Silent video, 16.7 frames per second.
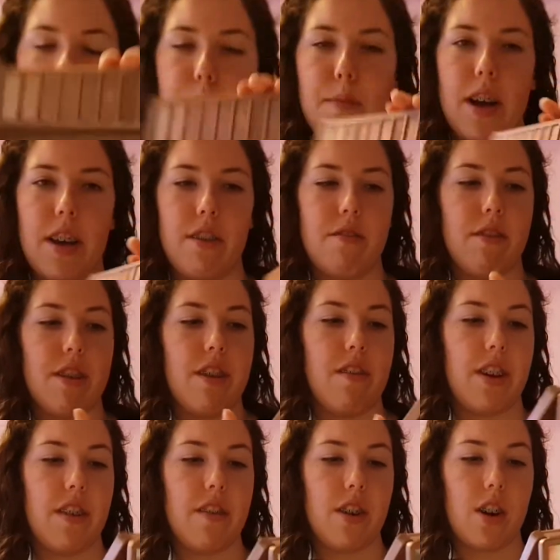It's my 3
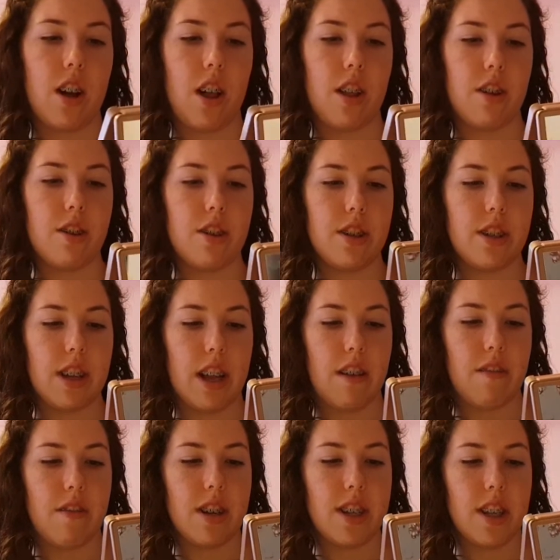favourite colours,
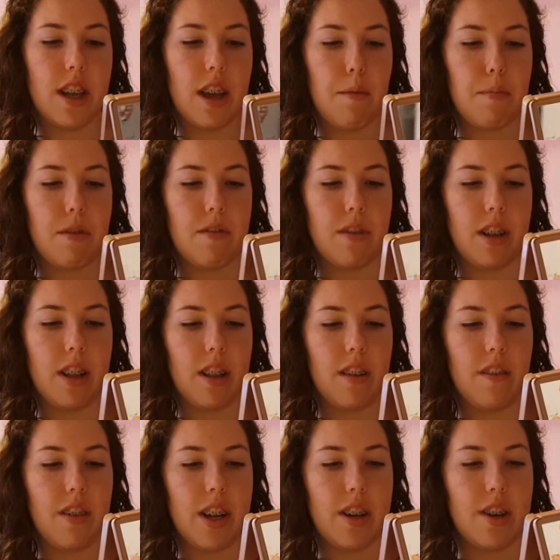and recently I've been really
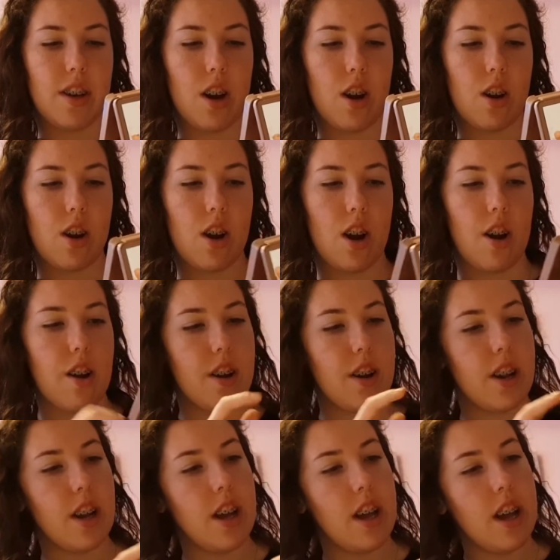loving Dark Heart
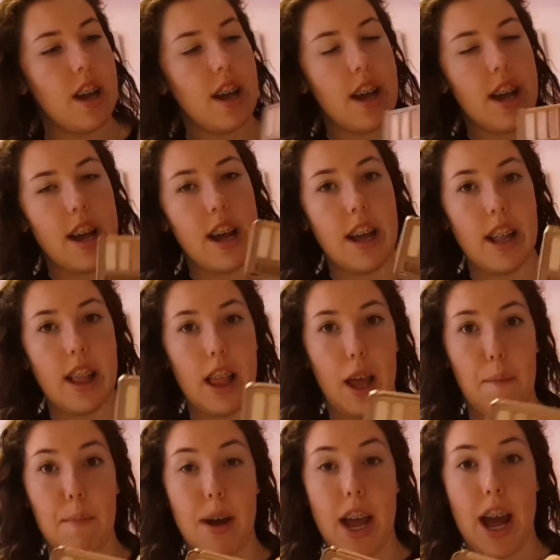and
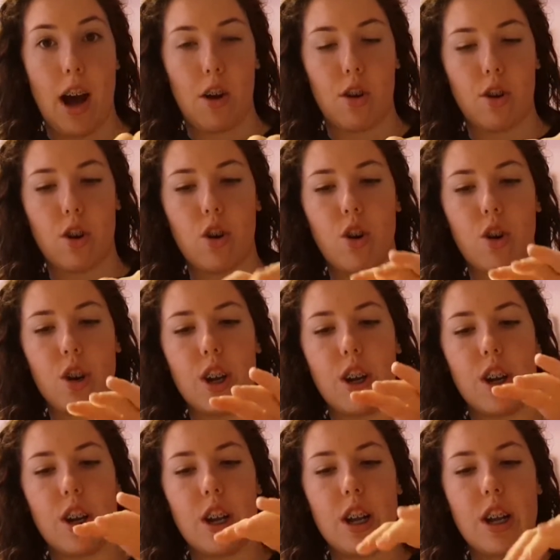like my outer
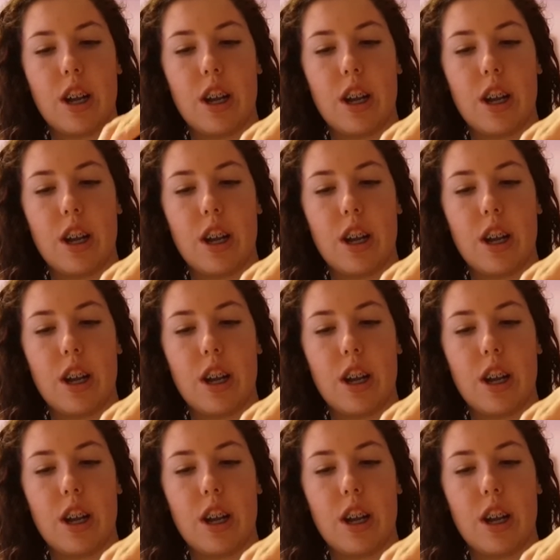corner.